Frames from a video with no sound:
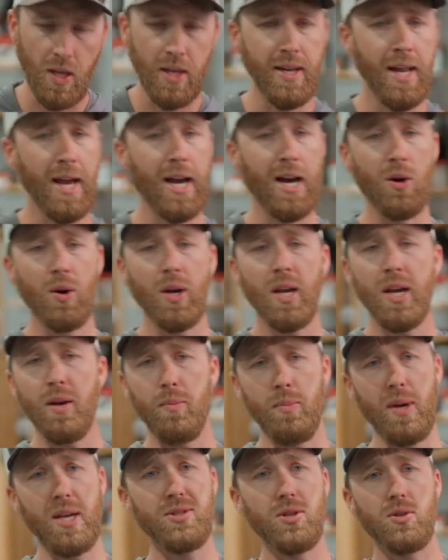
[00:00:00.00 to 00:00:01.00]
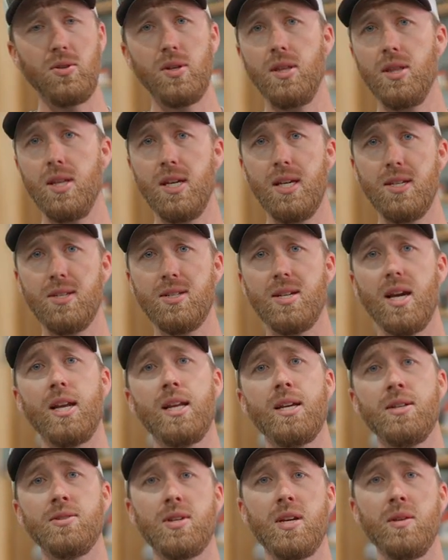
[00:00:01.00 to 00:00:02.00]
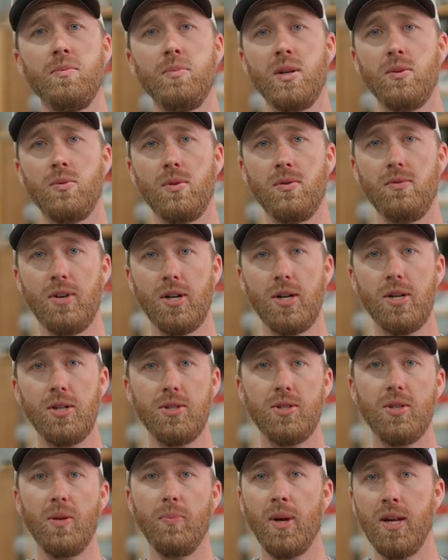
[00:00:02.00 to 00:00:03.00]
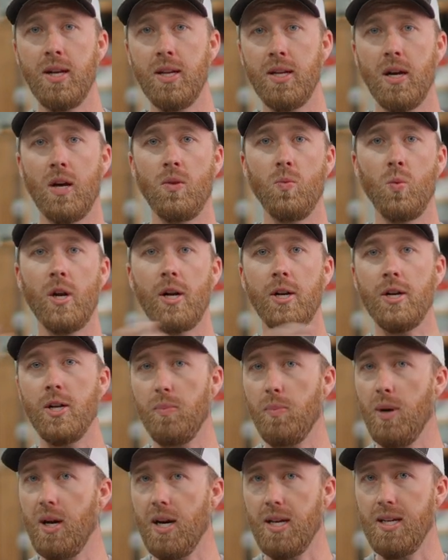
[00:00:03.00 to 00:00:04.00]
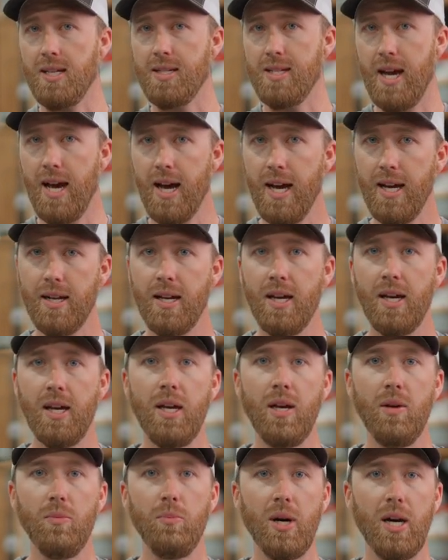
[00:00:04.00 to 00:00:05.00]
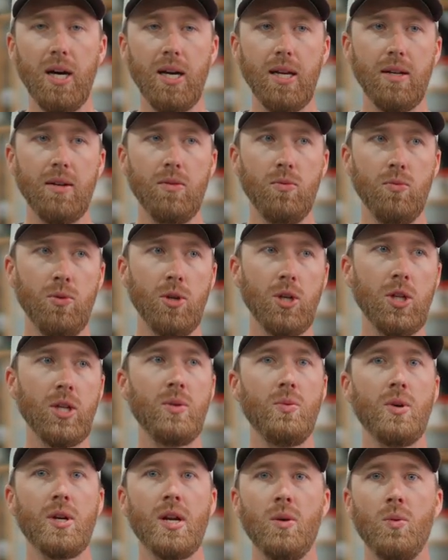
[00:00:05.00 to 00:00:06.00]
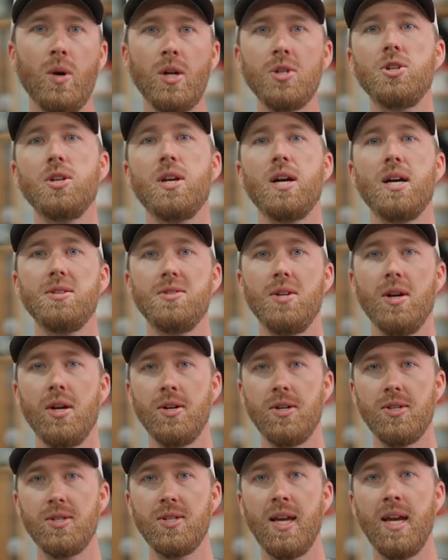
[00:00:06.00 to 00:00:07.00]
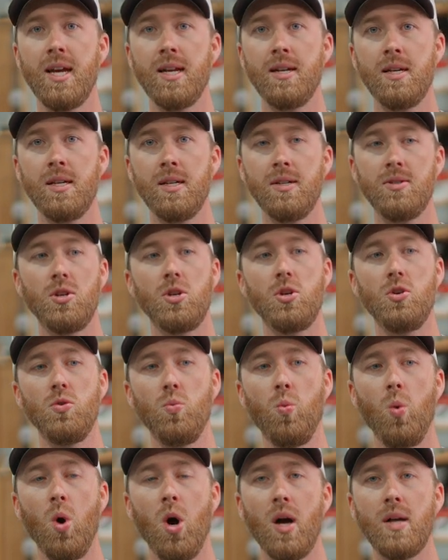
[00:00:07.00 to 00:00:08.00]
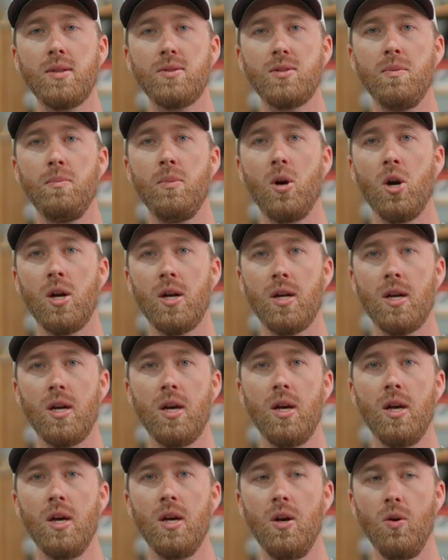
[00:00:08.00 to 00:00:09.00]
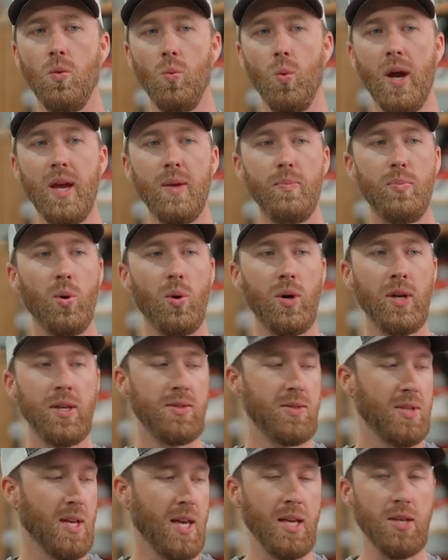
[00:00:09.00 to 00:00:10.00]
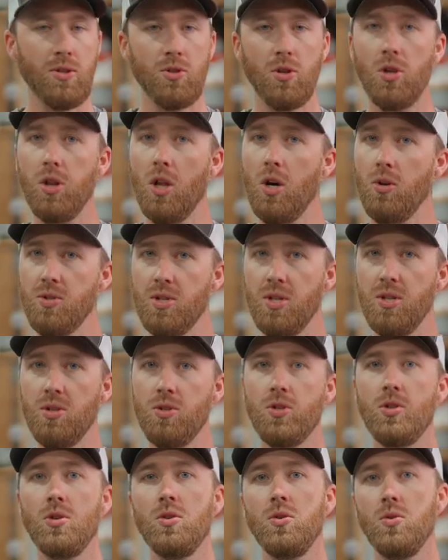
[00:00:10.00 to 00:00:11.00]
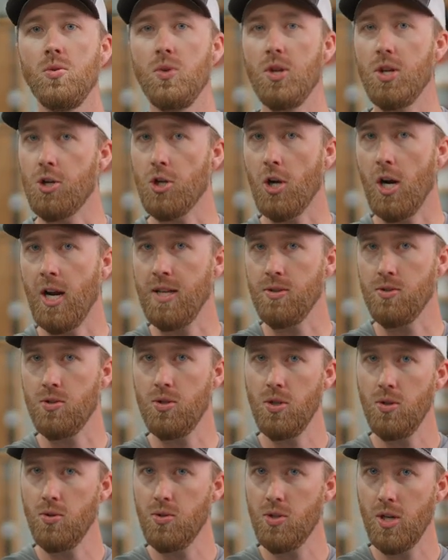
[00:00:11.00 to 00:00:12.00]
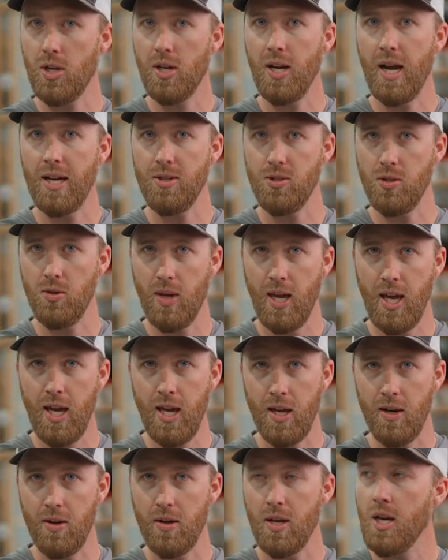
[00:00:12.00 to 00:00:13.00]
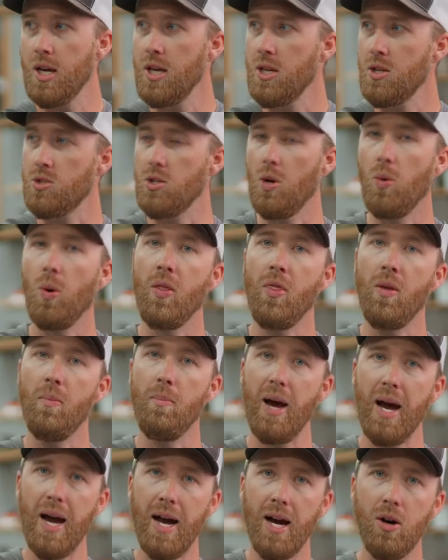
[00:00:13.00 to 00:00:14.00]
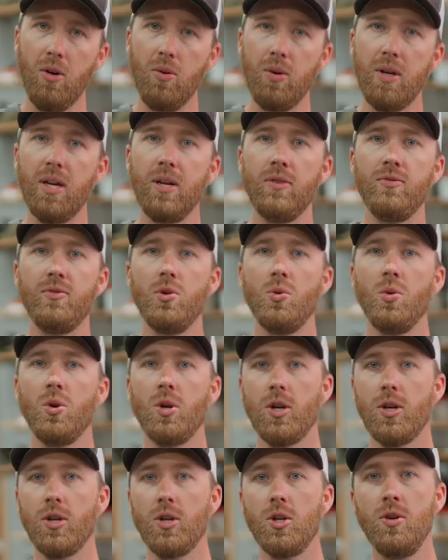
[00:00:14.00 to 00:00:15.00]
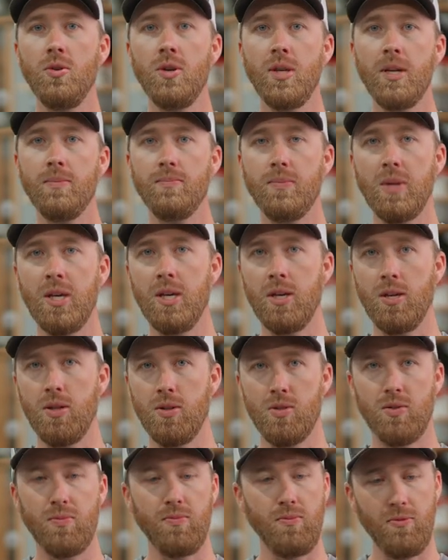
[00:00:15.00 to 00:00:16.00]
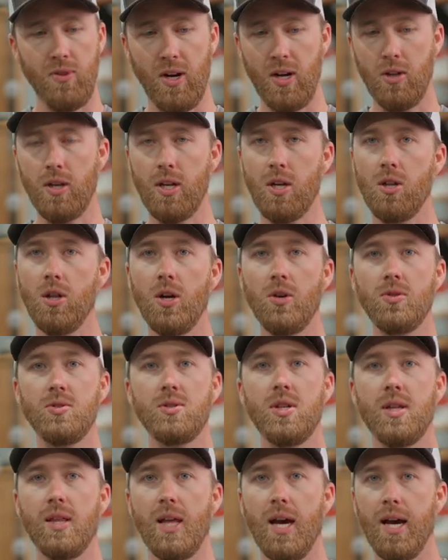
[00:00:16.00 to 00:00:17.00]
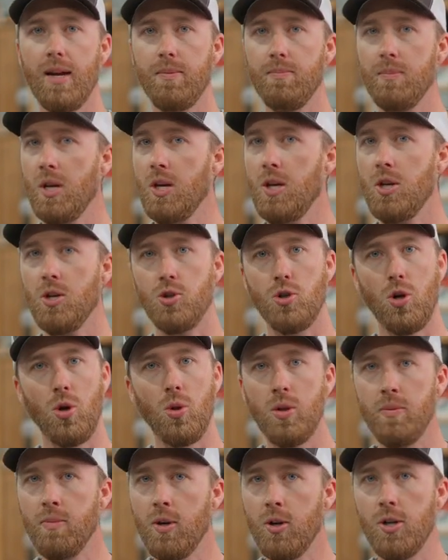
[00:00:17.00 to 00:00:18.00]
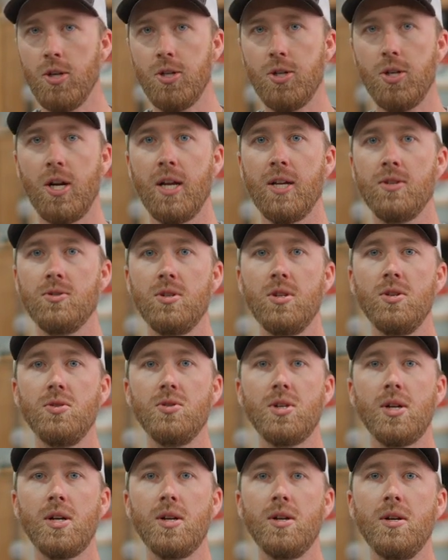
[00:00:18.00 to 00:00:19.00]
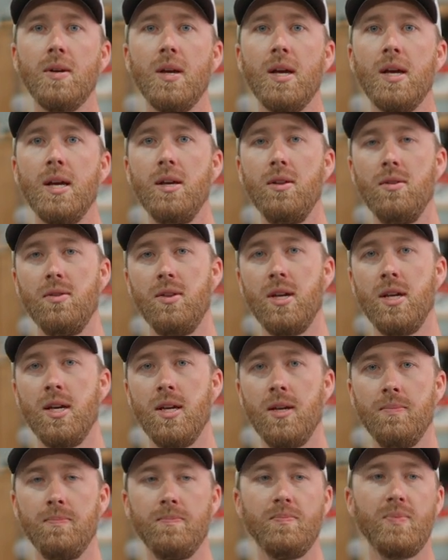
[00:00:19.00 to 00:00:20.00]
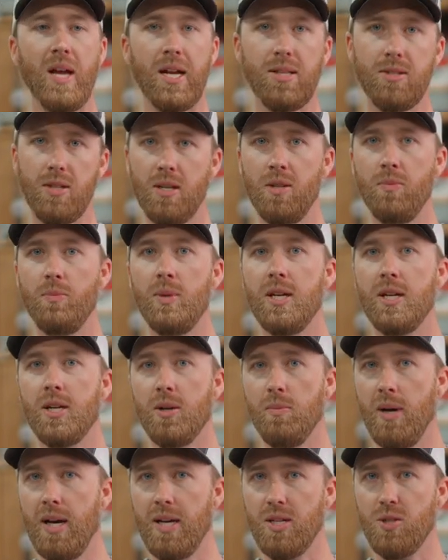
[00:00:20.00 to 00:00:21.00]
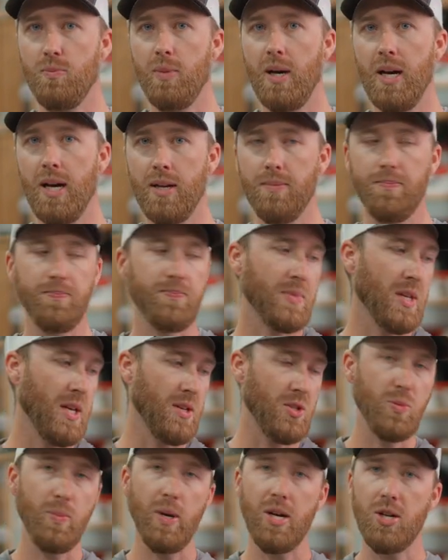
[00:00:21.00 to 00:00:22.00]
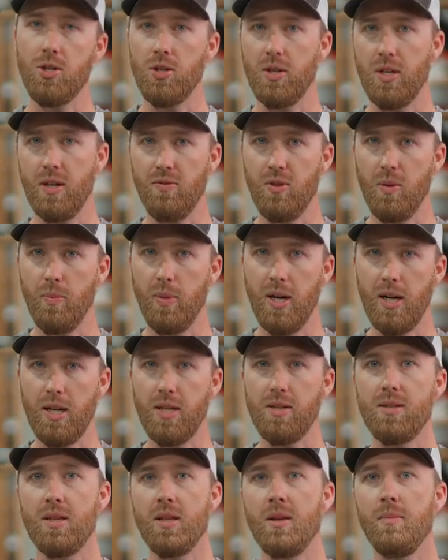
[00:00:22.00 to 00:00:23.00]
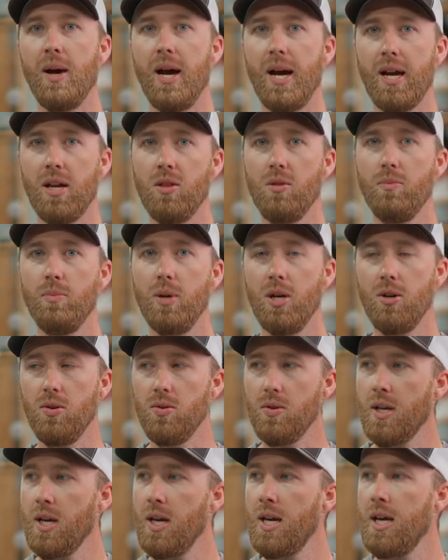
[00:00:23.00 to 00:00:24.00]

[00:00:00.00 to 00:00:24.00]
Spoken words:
Now, basically these settings can be reversed depending on where your puck is at, but really what I want you guys to understand is you want to mark waypoints as closest to the transducer as you can. So on the bow, if your unit is fairly close to that trolling motor transducer, then that's gonna be your best bet, especially if the puck is in the back of the boat.